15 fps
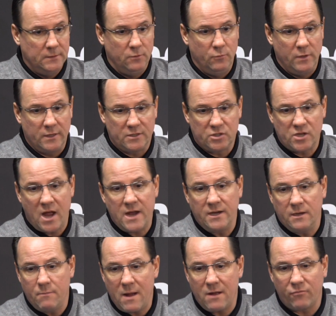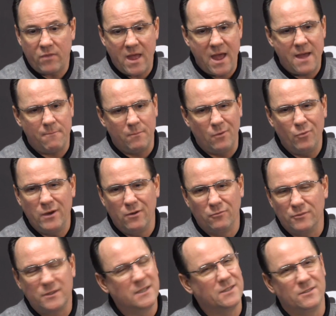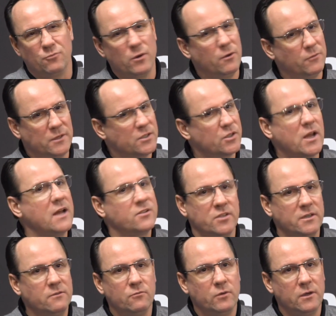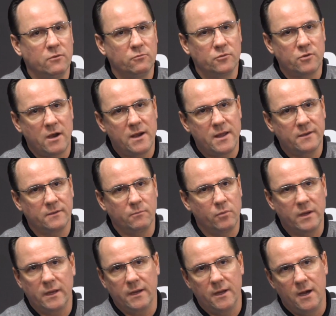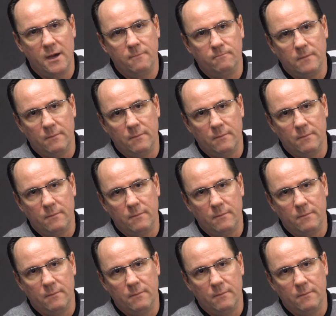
we're excited about that, but we don't we don't discuss it. We don't try not to bring it up.